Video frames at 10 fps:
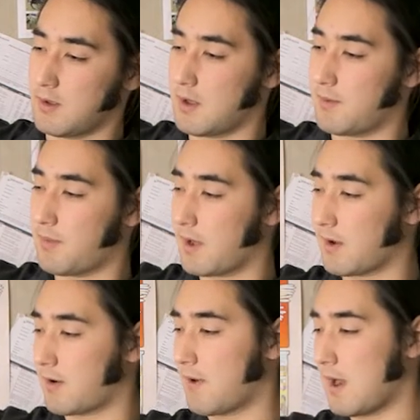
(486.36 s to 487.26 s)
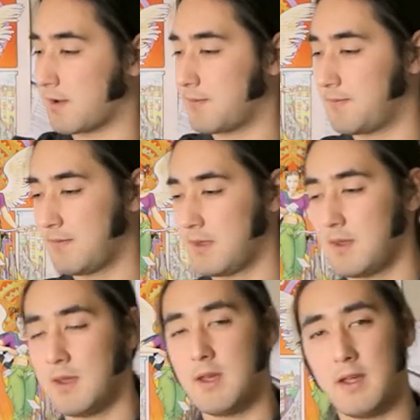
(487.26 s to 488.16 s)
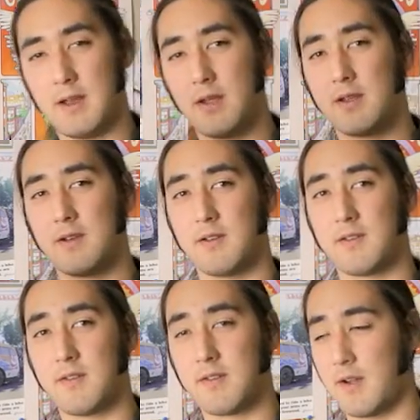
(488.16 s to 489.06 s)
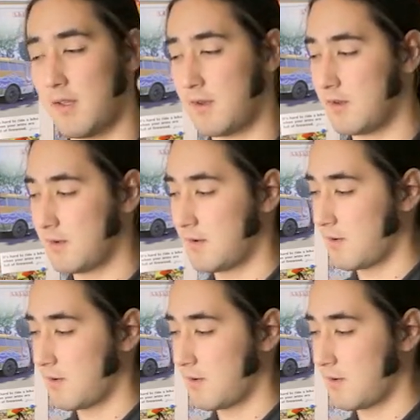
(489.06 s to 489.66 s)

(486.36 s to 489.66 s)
a bag on a rack. And now you can just install it